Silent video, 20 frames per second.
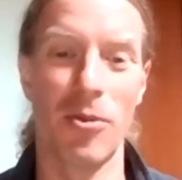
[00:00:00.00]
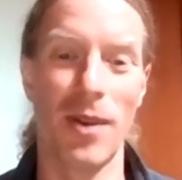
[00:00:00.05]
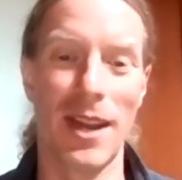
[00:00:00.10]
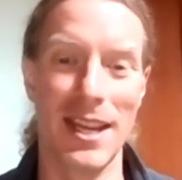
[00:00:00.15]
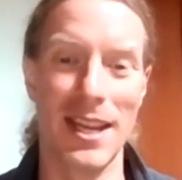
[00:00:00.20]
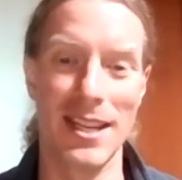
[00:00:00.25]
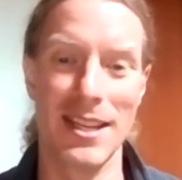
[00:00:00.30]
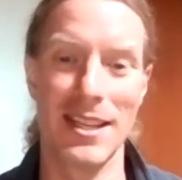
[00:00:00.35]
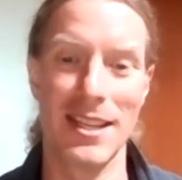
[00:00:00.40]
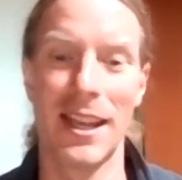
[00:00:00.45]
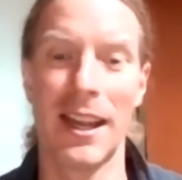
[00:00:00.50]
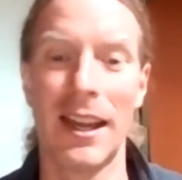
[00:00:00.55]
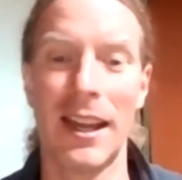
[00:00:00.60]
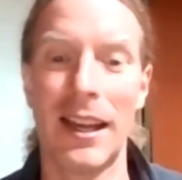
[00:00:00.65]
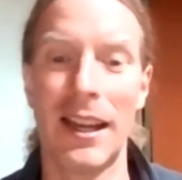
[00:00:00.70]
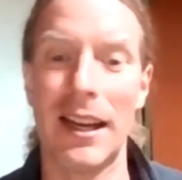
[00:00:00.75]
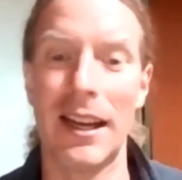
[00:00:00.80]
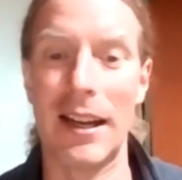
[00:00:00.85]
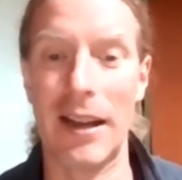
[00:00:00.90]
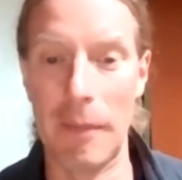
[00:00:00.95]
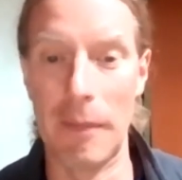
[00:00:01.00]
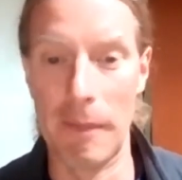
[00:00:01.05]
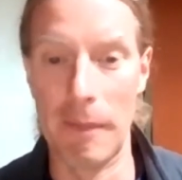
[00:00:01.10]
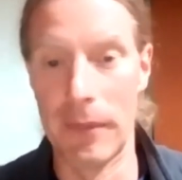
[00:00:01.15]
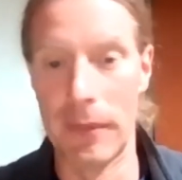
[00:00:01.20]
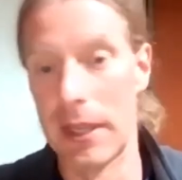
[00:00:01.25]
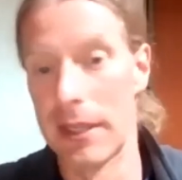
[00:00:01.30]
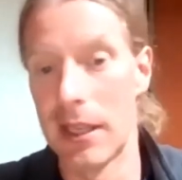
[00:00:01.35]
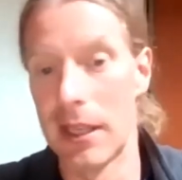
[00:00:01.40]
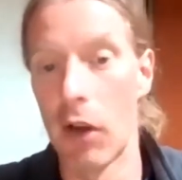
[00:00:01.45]
ways um,
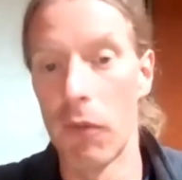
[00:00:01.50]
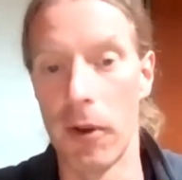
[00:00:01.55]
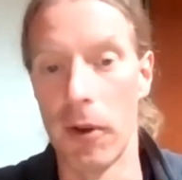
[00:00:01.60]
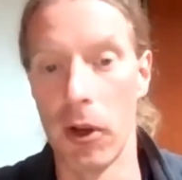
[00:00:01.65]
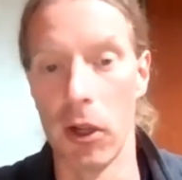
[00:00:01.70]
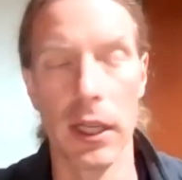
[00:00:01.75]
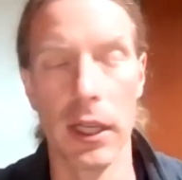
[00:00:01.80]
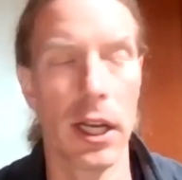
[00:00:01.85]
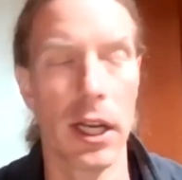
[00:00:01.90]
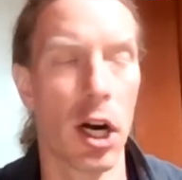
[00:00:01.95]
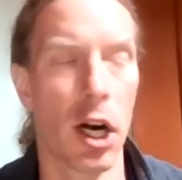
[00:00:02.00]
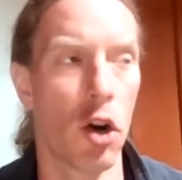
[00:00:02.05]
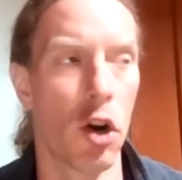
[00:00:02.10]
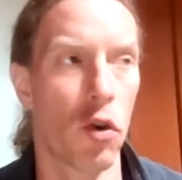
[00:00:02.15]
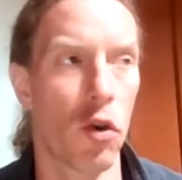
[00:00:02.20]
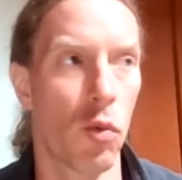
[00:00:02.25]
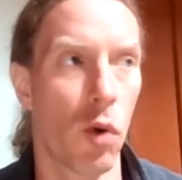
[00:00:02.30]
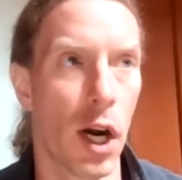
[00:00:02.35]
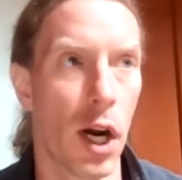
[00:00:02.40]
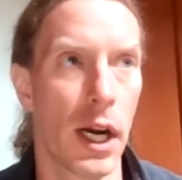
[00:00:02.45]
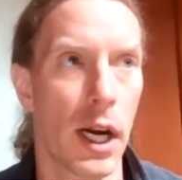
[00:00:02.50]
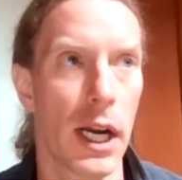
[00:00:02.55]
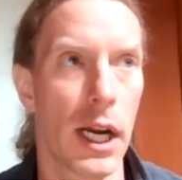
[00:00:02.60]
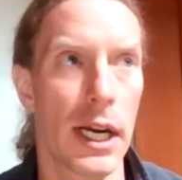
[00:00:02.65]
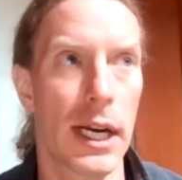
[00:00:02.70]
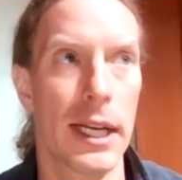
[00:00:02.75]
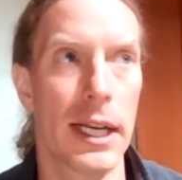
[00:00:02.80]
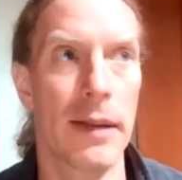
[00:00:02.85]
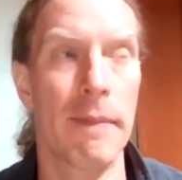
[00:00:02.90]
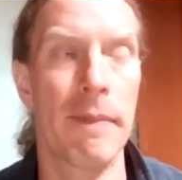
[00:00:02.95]
is helpful in our own work.
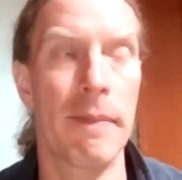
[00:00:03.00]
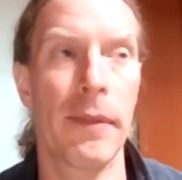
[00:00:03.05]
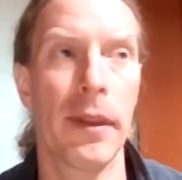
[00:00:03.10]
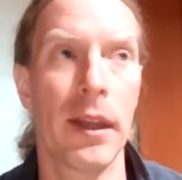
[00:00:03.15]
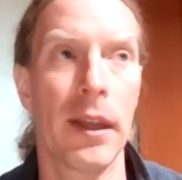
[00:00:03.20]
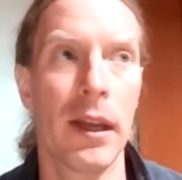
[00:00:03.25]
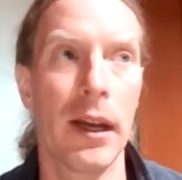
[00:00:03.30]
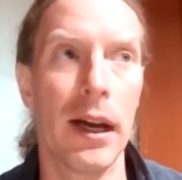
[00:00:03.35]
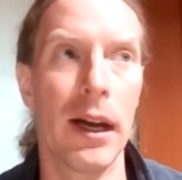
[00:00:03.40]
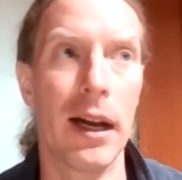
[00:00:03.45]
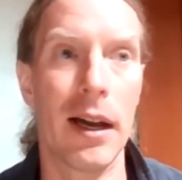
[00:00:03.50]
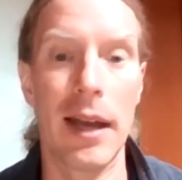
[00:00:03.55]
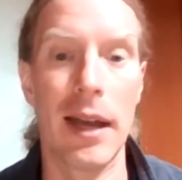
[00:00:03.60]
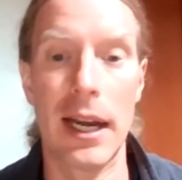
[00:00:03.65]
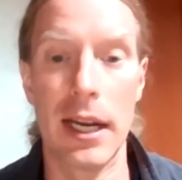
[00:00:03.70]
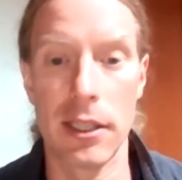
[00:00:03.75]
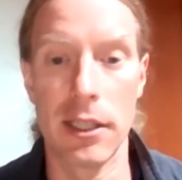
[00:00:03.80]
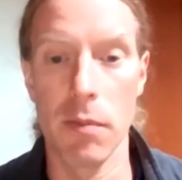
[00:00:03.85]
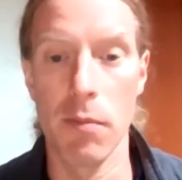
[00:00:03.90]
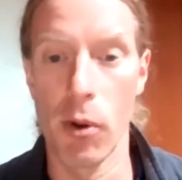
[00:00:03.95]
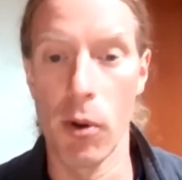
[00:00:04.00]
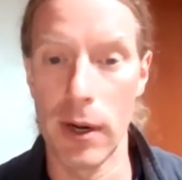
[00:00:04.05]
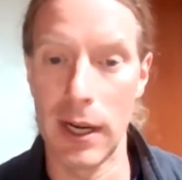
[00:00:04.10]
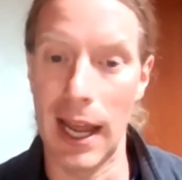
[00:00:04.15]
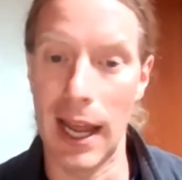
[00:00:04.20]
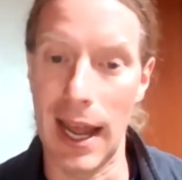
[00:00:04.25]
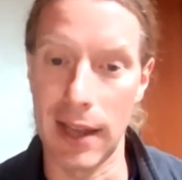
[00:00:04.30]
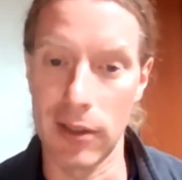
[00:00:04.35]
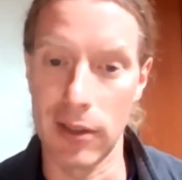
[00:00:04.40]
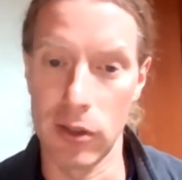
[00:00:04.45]
Right? Uh, and it's important
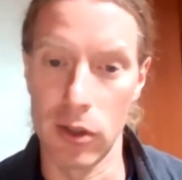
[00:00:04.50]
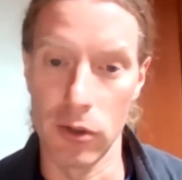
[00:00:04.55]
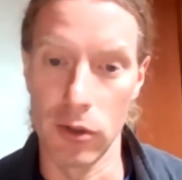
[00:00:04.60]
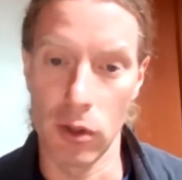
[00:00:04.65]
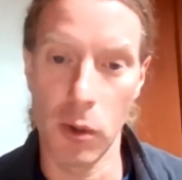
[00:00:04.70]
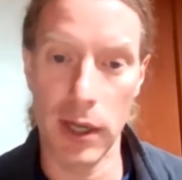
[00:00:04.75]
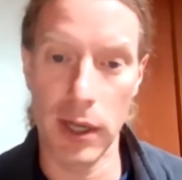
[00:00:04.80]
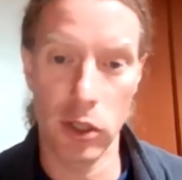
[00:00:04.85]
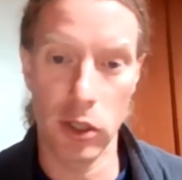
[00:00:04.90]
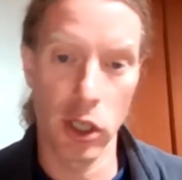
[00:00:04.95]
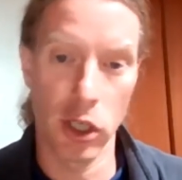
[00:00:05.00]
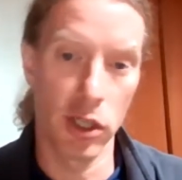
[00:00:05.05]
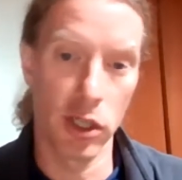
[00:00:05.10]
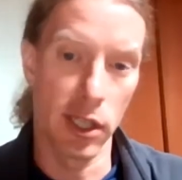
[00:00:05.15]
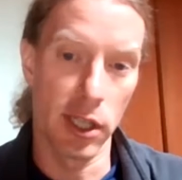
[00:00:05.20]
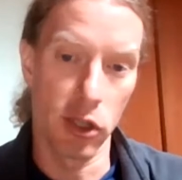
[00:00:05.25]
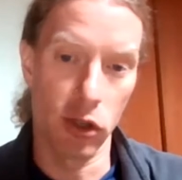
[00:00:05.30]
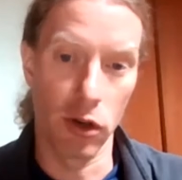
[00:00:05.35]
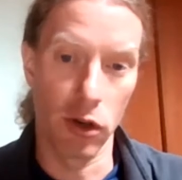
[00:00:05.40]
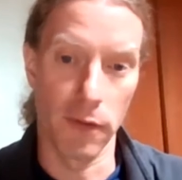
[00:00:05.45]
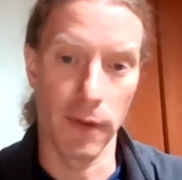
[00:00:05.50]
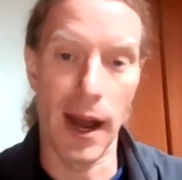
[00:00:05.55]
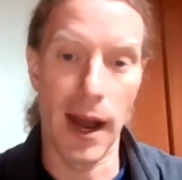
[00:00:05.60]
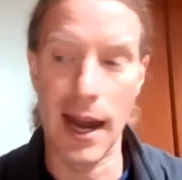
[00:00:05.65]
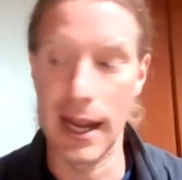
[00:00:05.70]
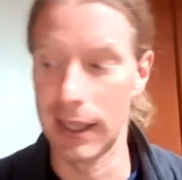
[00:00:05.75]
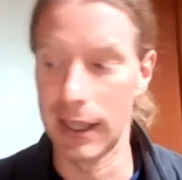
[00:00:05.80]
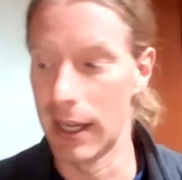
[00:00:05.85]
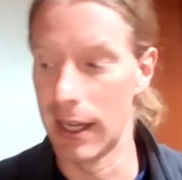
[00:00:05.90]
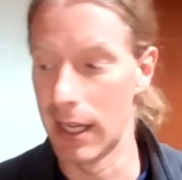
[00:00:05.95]
to ask those questions that sort of
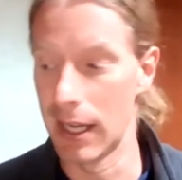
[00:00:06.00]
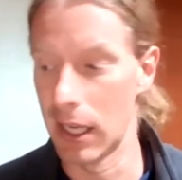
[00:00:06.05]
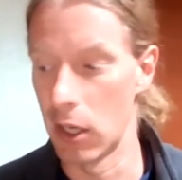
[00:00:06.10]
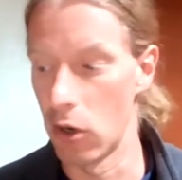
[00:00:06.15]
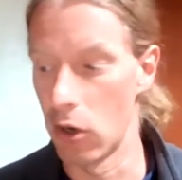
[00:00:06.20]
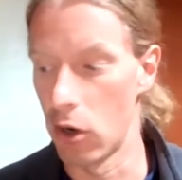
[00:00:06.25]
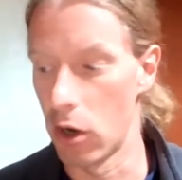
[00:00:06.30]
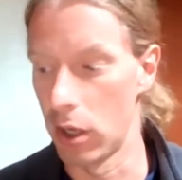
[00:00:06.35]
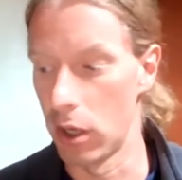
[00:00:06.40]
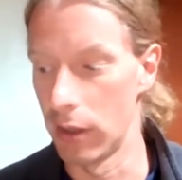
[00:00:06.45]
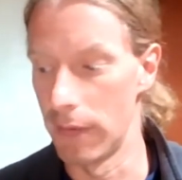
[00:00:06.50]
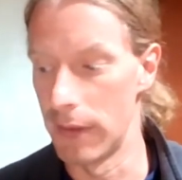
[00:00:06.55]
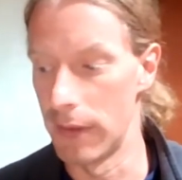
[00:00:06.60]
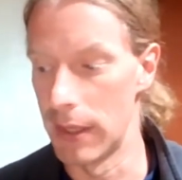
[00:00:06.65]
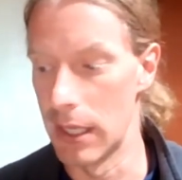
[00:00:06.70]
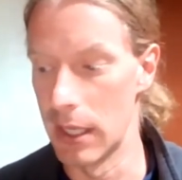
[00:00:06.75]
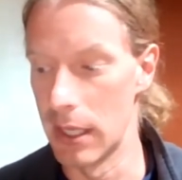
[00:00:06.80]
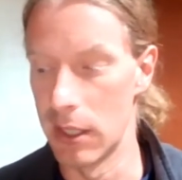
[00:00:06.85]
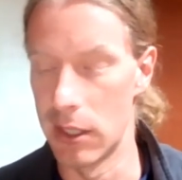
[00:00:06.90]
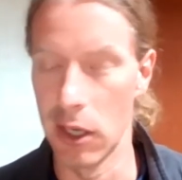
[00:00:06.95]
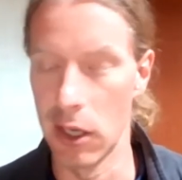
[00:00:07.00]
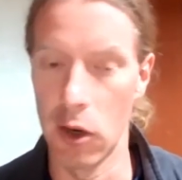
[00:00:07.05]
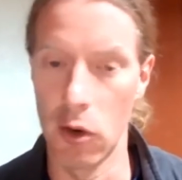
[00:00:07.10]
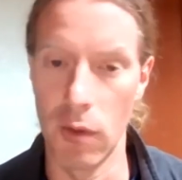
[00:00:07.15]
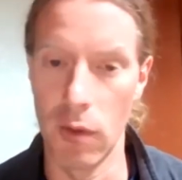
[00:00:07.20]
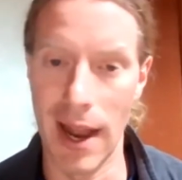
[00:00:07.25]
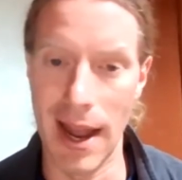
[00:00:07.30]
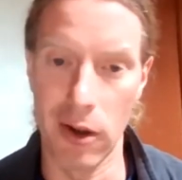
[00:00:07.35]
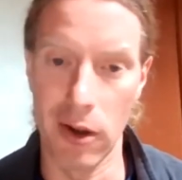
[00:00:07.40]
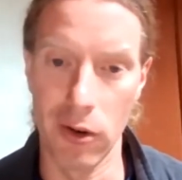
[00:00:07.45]
highlight in all of these
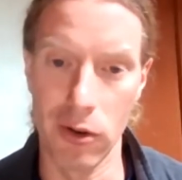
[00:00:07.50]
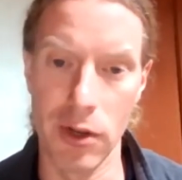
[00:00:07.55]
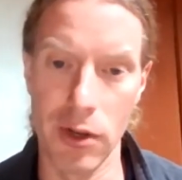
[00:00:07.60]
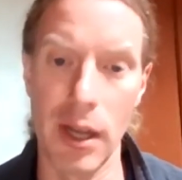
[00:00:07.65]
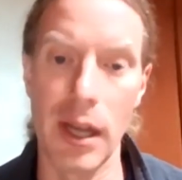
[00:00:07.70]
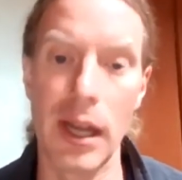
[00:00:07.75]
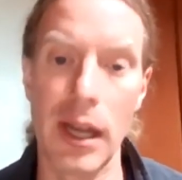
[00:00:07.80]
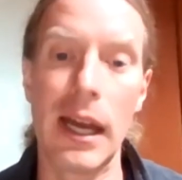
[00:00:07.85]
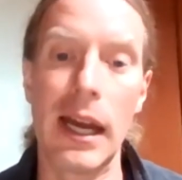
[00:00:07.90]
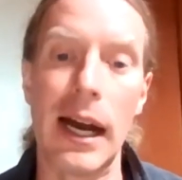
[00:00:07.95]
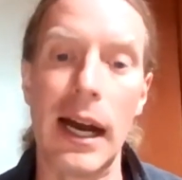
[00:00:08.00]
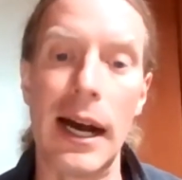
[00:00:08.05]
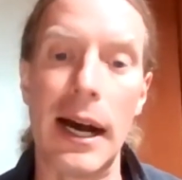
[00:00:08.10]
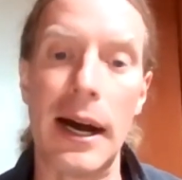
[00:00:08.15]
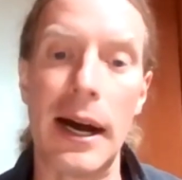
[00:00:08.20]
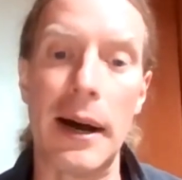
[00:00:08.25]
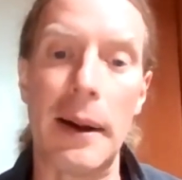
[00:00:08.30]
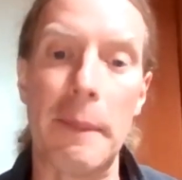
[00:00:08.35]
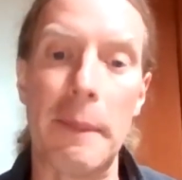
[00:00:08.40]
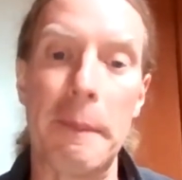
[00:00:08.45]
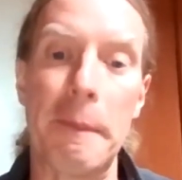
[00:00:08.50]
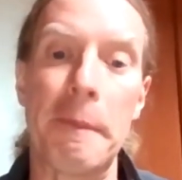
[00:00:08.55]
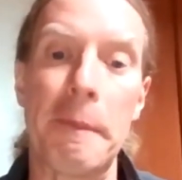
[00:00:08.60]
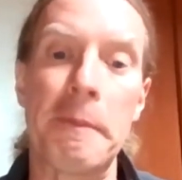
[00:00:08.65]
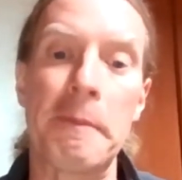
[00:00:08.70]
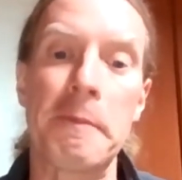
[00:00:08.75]
around, um,